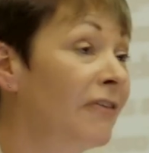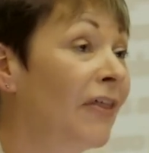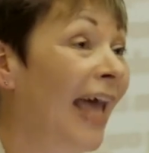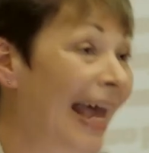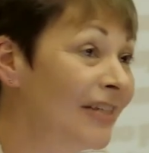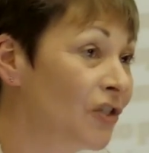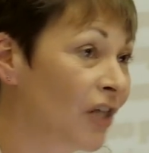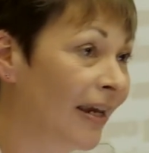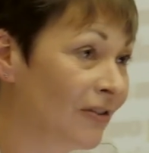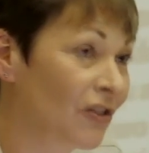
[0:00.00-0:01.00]
thing that has
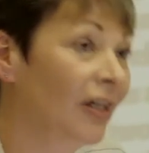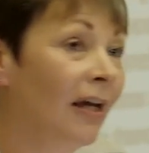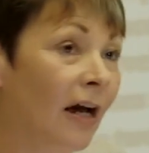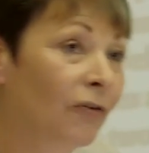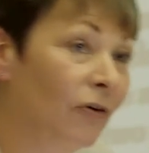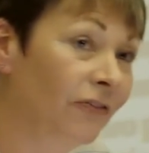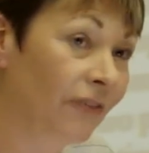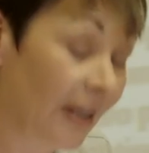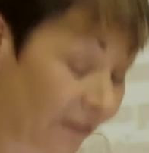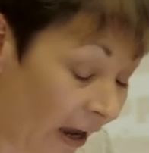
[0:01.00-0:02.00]
changed
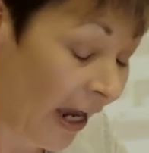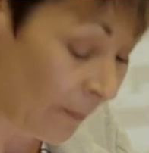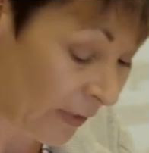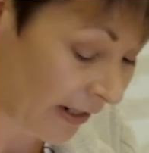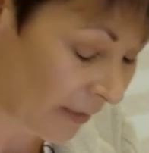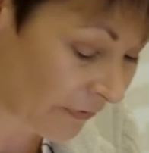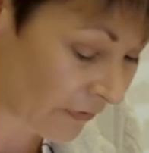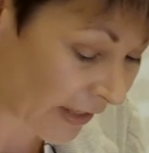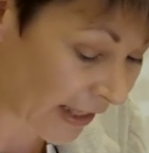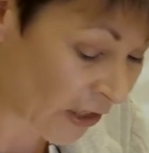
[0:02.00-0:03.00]
across time when it comes to
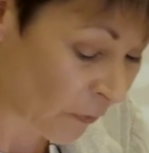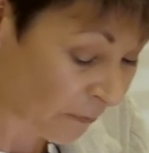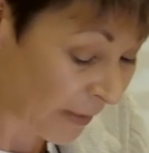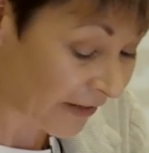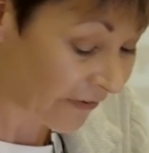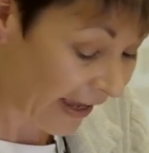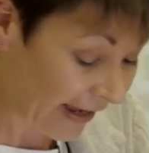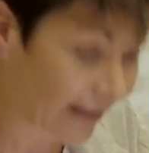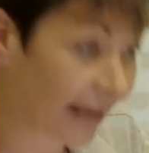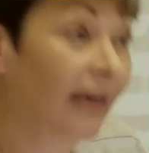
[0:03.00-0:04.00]
the EU has been
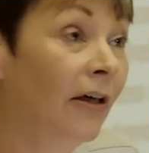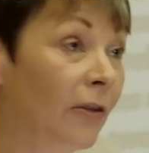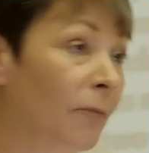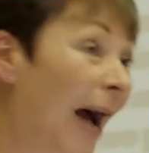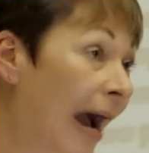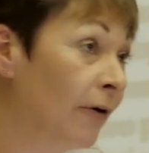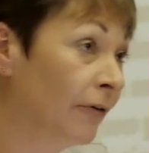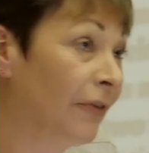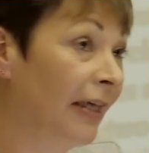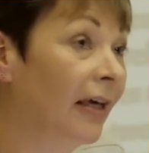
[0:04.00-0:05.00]
exactly the power
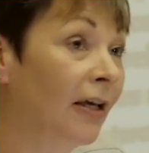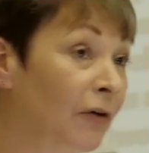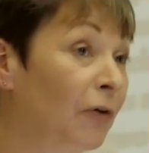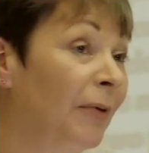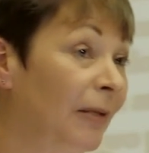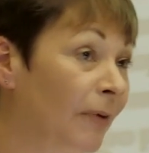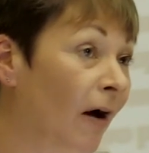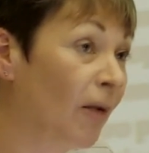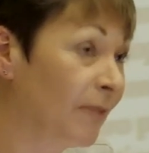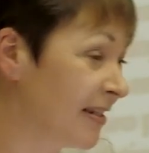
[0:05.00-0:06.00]
of the European
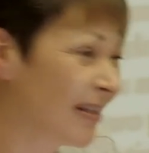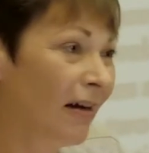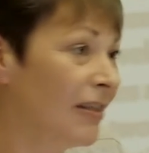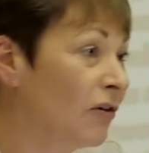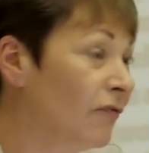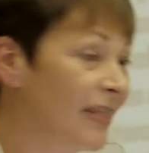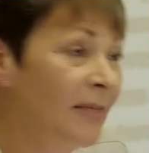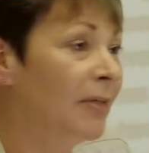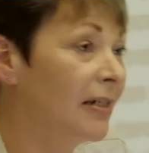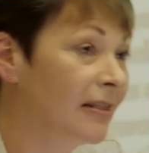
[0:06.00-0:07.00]
Parliament. It started off as
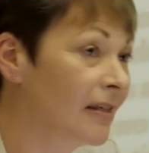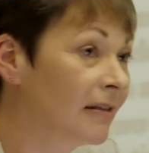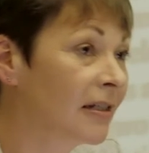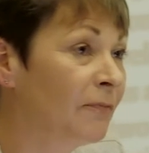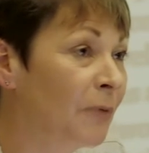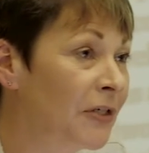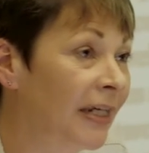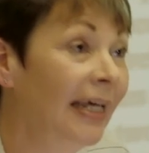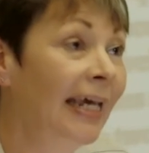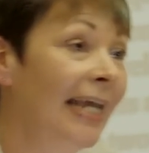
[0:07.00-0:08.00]
simply a consultative
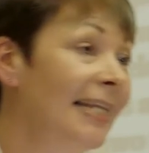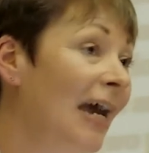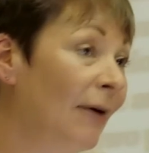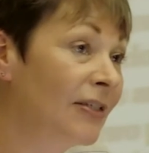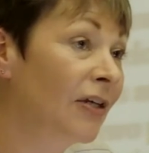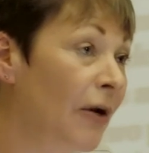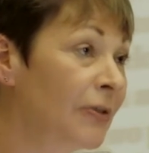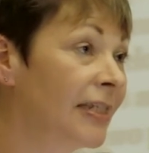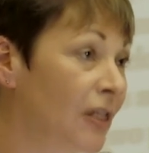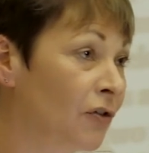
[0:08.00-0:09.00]
body. It now has
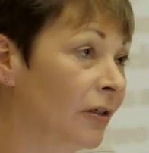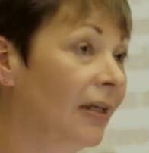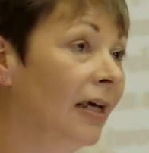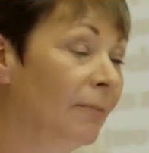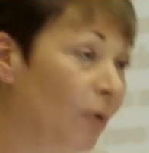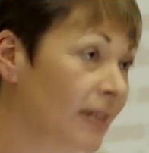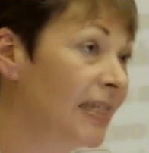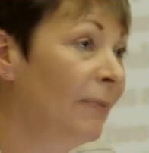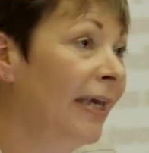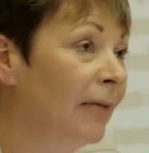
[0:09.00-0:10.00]
co-decision
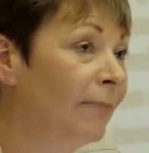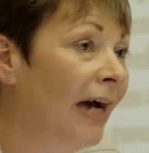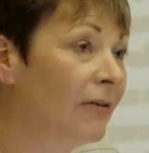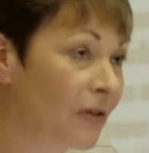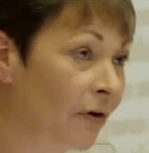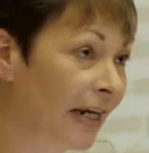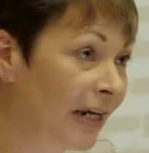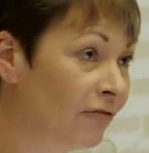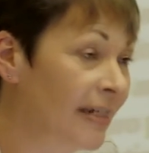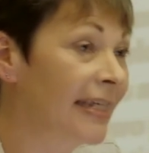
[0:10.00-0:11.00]
policy-making powers on an
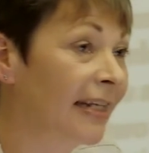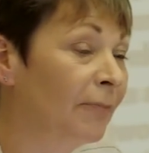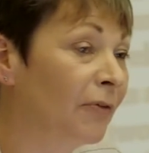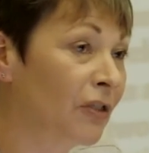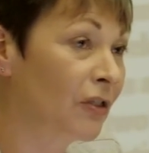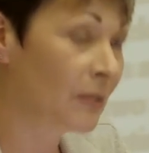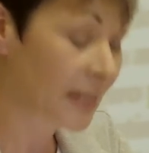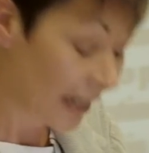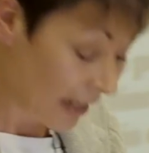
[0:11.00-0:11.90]
increasing number of issues,